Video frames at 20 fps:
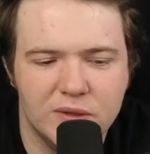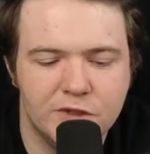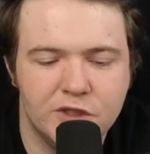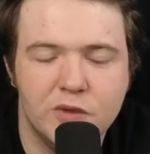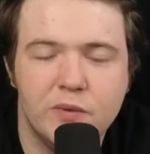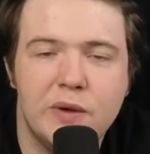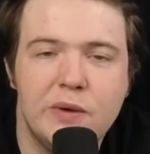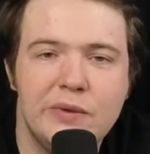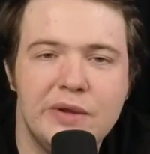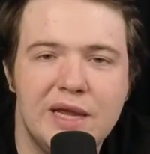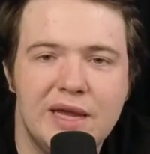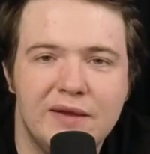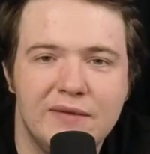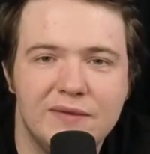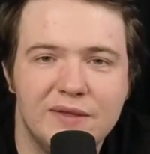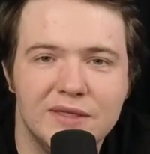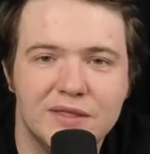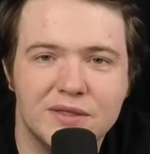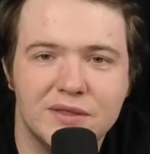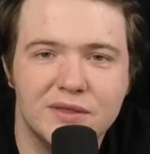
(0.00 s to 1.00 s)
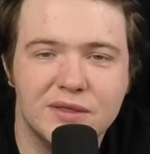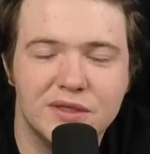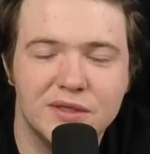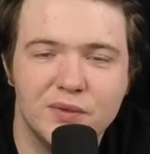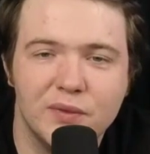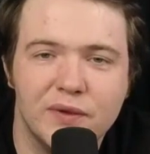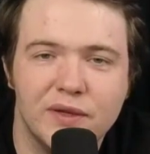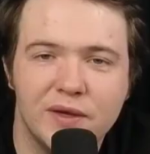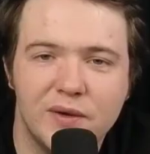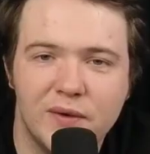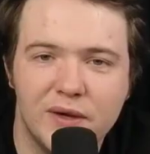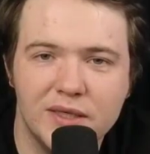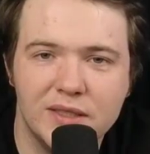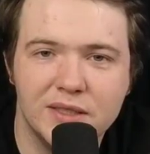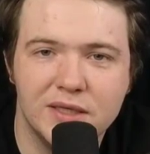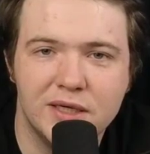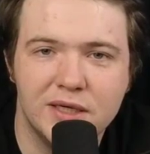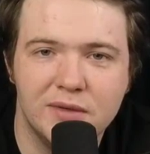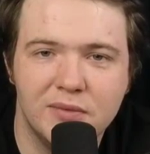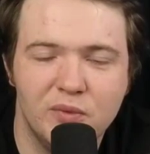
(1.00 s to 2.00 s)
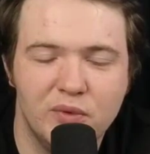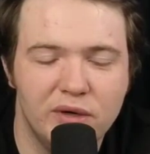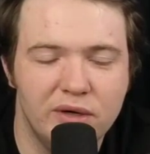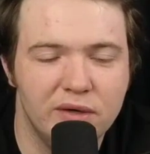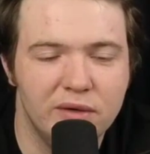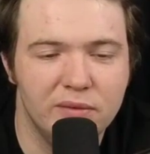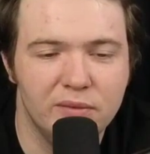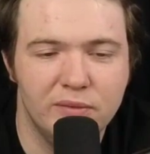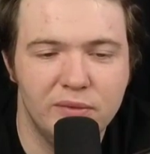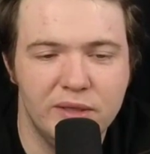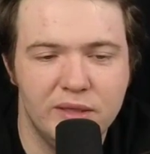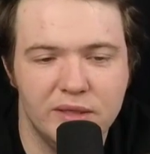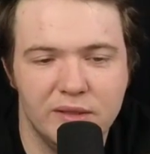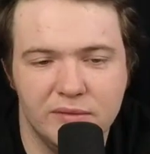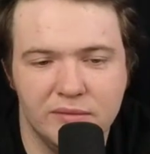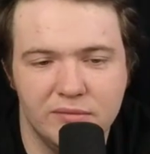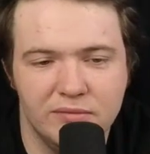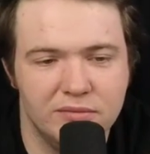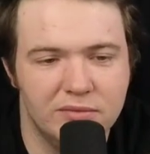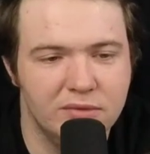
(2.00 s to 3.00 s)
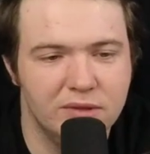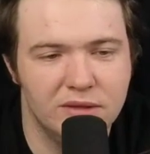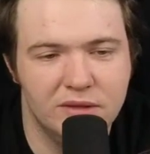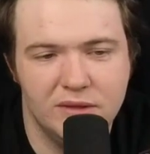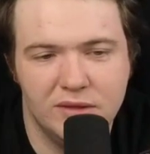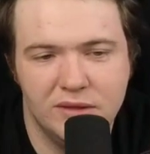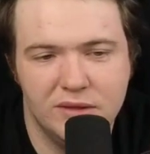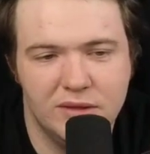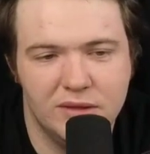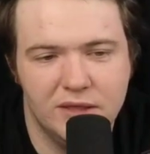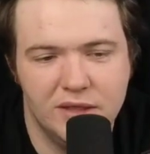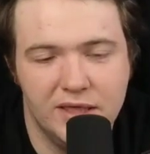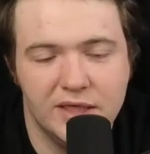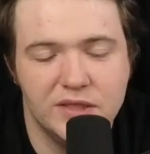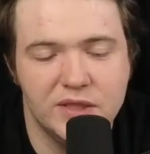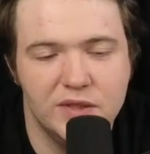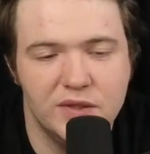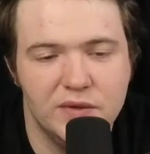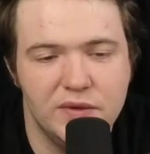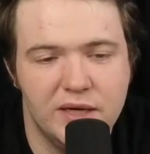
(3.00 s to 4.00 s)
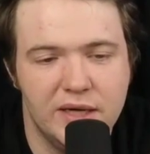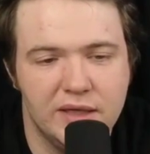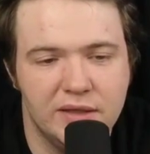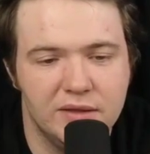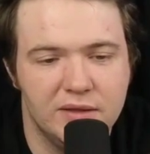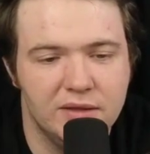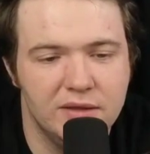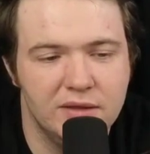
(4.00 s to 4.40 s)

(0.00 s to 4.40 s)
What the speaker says: So while we had this really great time where I get to do that,